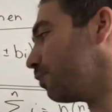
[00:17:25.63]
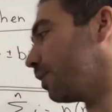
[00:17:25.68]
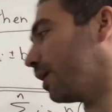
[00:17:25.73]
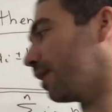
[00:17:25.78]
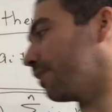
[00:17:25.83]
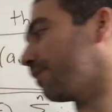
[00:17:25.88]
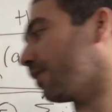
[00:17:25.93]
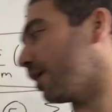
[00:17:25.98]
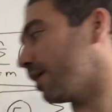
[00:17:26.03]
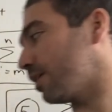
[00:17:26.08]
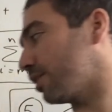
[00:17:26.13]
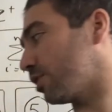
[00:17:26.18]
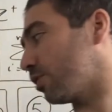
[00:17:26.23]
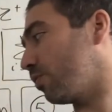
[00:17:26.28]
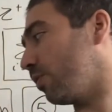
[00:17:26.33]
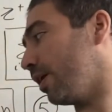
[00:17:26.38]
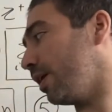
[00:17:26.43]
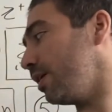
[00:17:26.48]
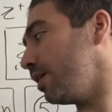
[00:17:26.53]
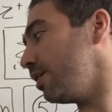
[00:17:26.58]
we have I
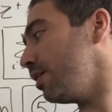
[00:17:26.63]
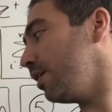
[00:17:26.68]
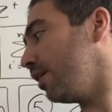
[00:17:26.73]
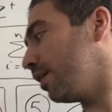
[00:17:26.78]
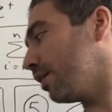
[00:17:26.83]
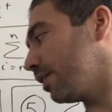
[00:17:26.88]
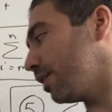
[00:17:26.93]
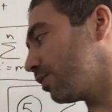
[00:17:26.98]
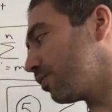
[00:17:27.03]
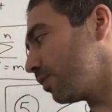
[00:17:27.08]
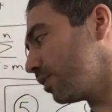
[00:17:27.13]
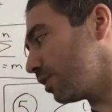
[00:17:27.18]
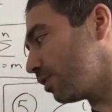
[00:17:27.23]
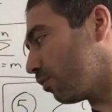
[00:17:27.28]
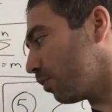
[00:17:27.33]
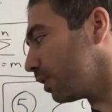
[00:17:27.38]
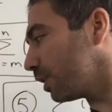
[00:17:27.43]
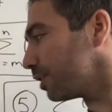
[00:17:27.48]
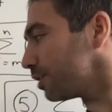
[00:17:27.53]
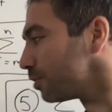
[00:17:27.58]
squared. This one's the
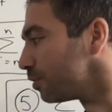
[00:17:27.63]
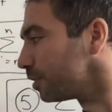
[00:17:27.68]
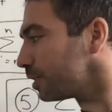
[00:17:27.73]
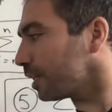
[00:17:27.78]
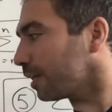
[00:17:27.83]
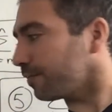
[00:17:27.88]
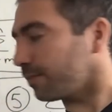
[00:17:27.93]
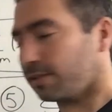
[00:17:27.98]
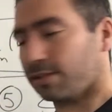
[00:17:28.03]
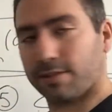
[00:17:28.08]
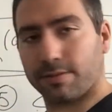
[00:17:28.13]
one that students have